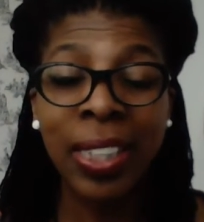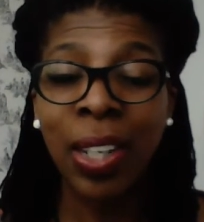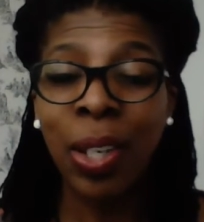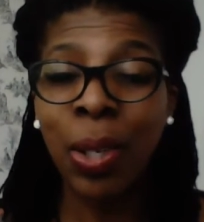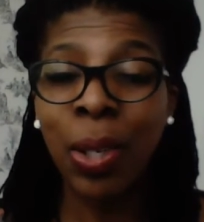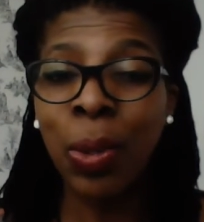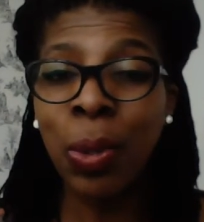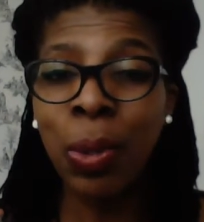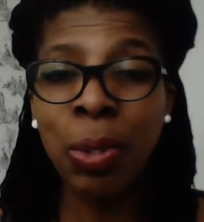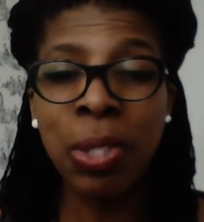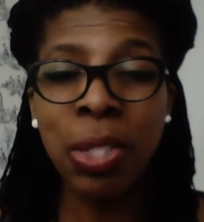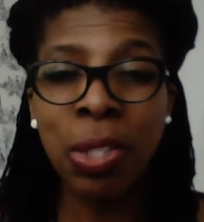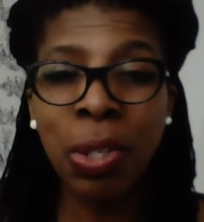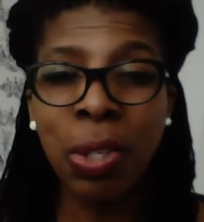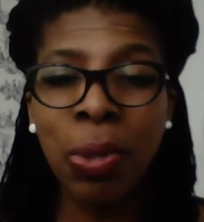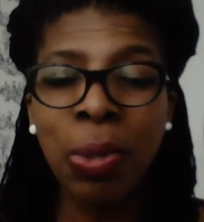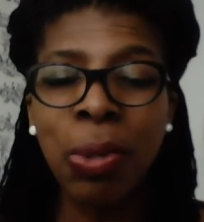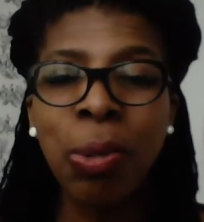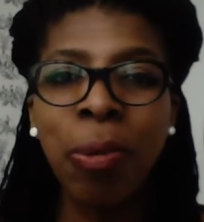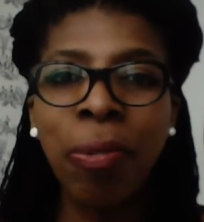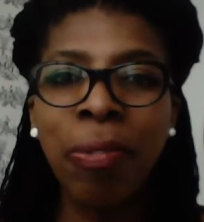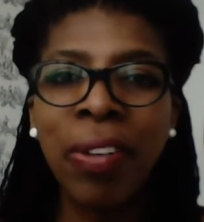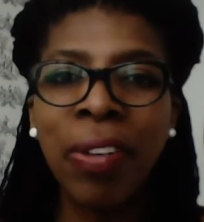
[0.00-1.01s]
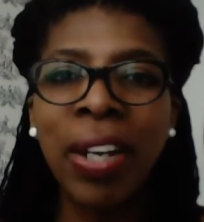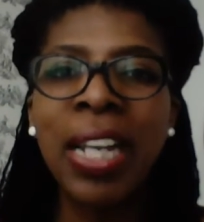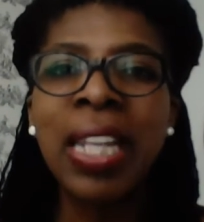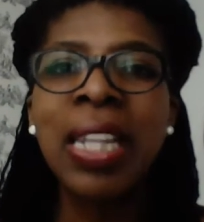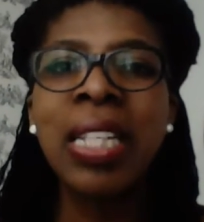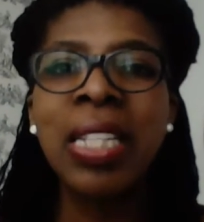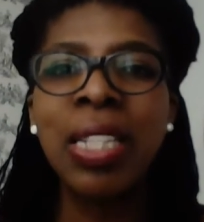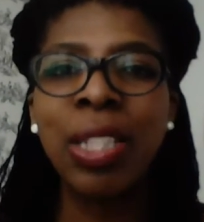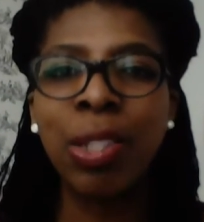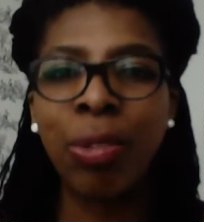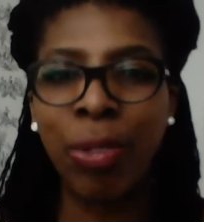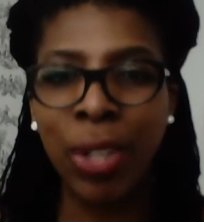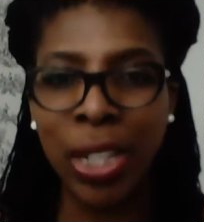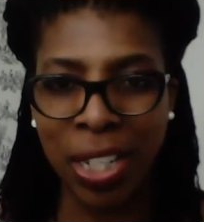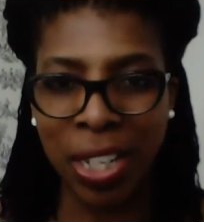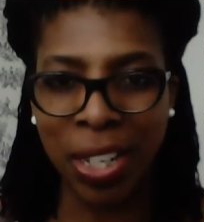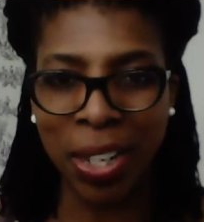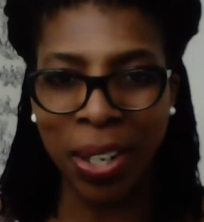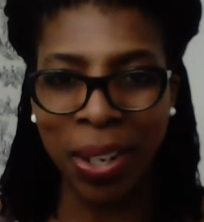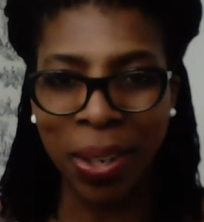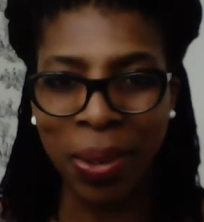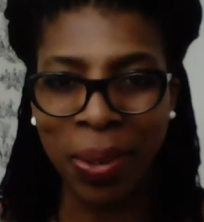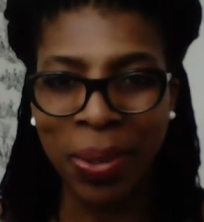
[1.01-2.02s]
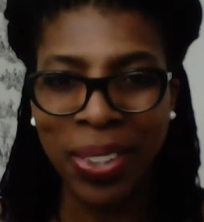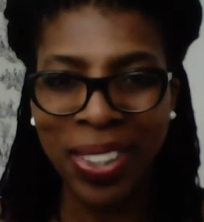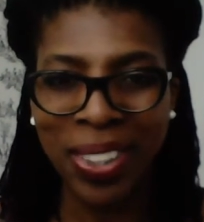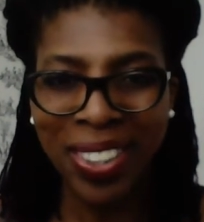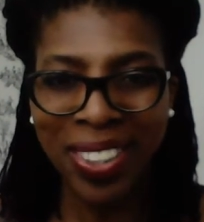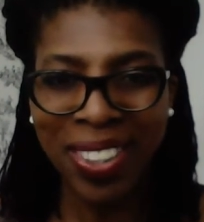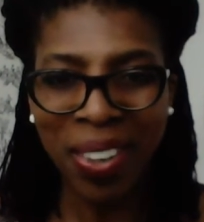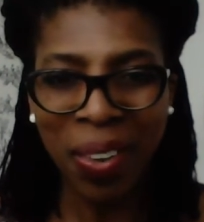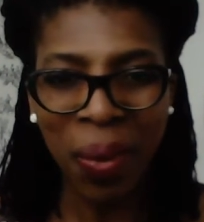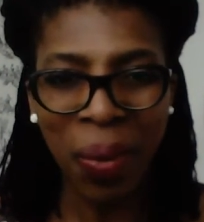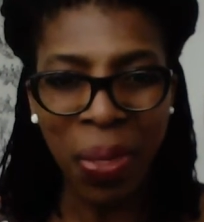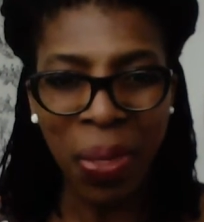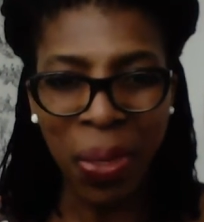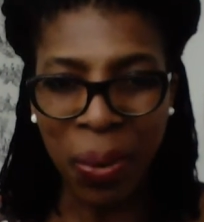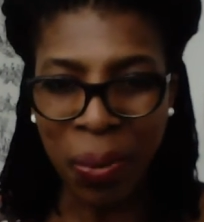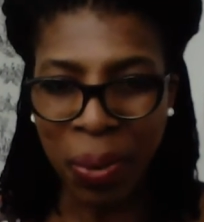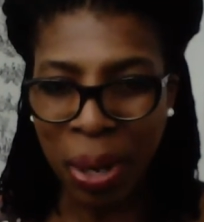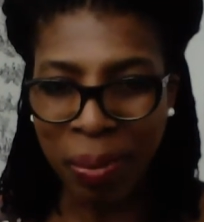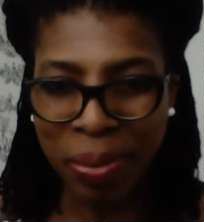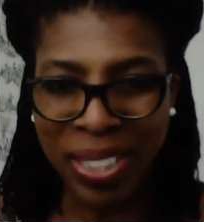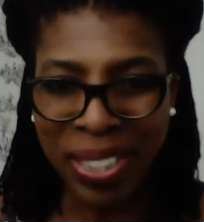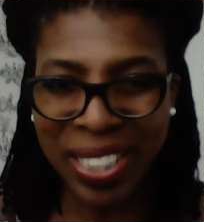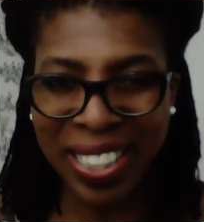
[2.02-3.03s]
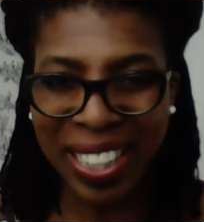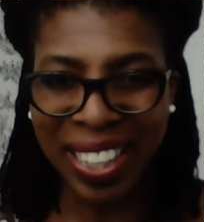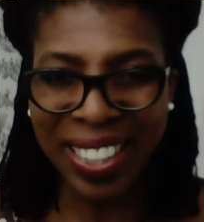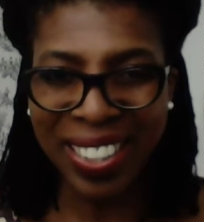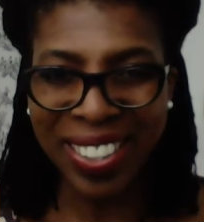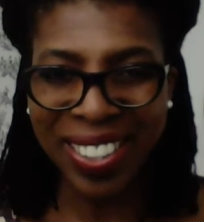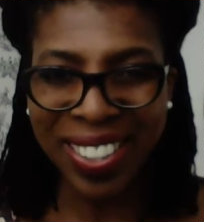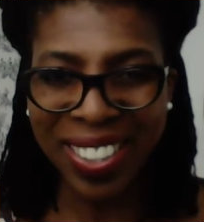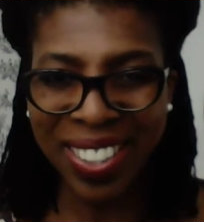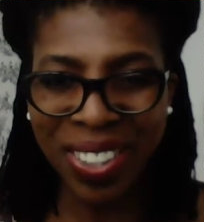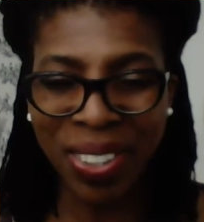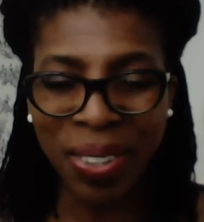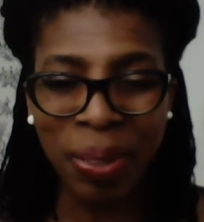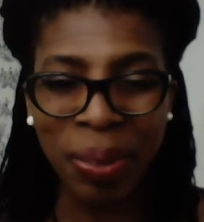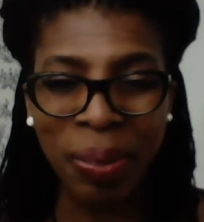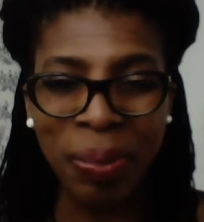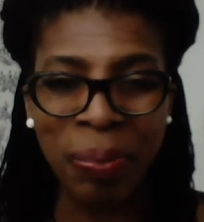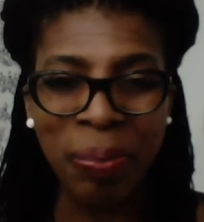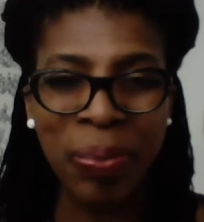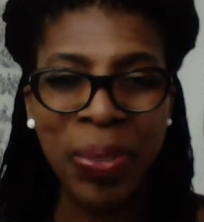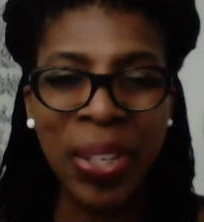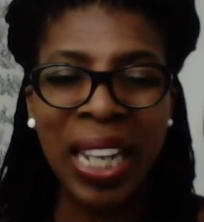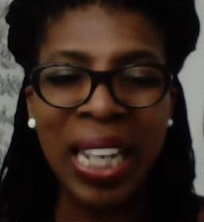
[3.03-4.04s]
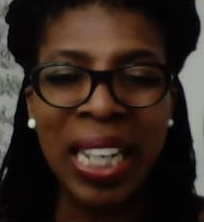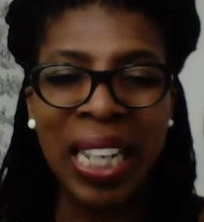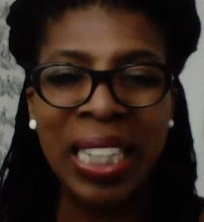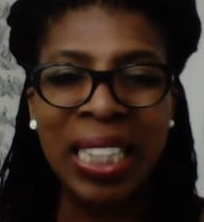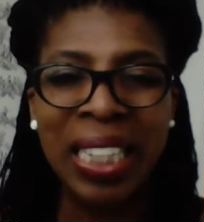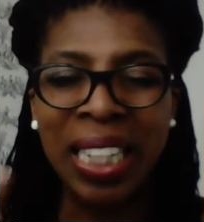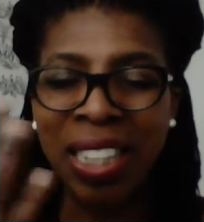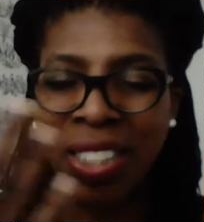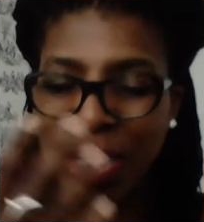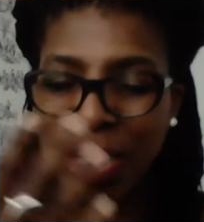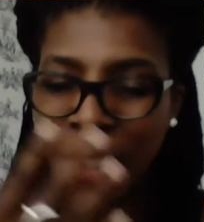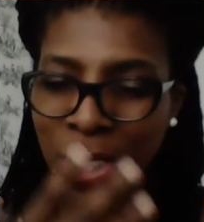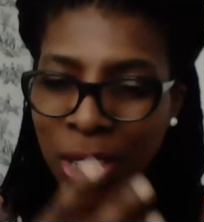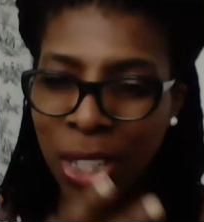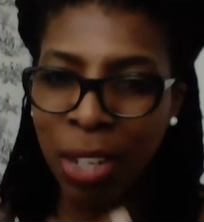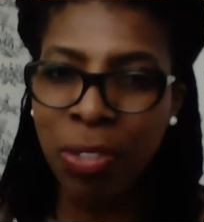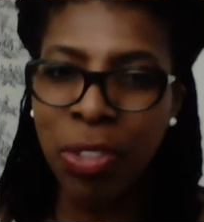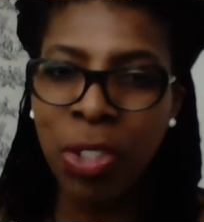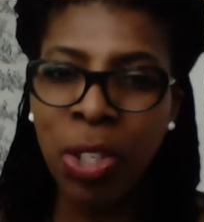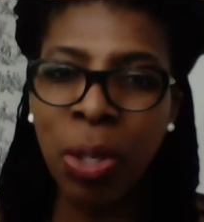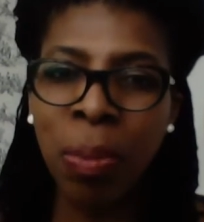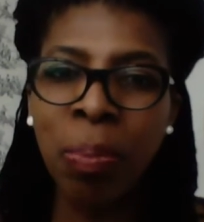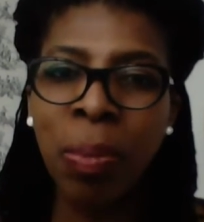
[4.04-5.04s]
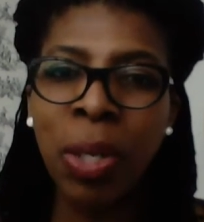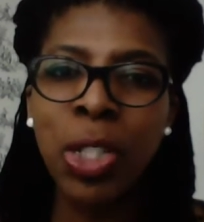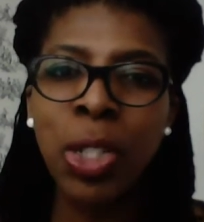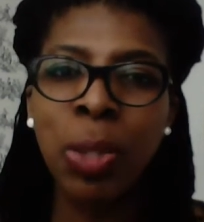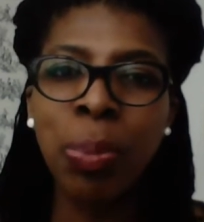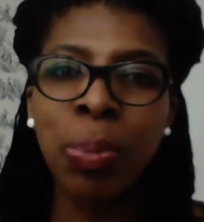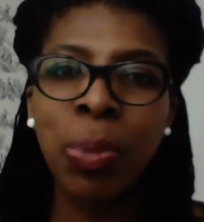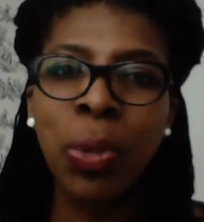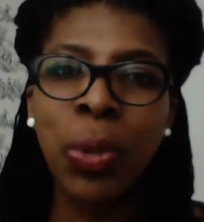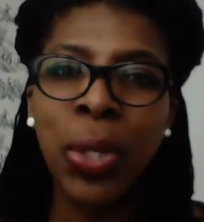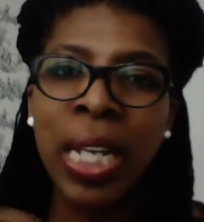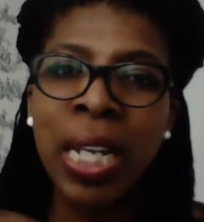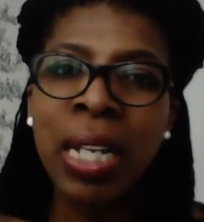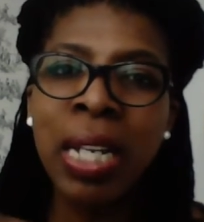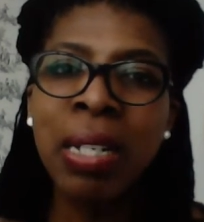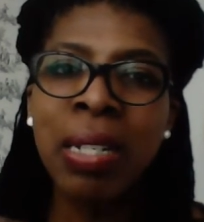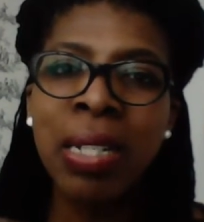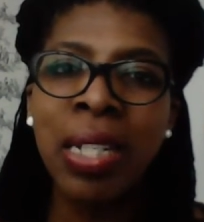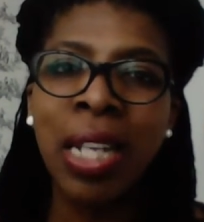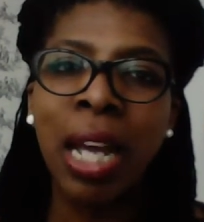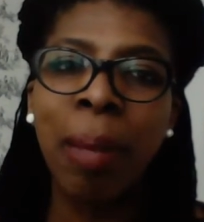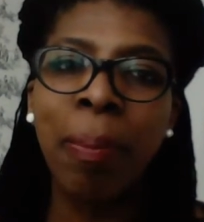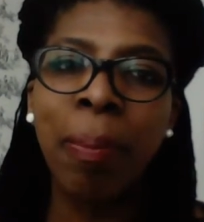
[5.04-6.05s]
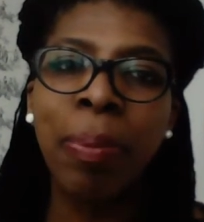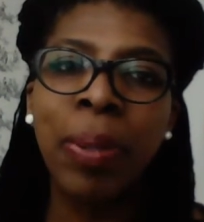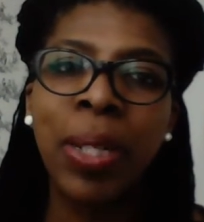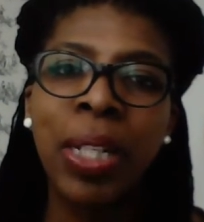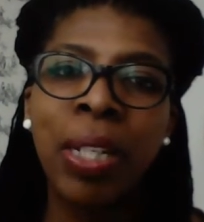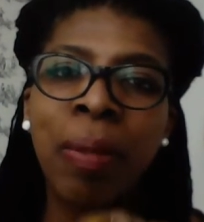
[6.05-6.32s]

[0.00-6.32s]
And also you'll find this video on the website too, and it just gives you much more in-depth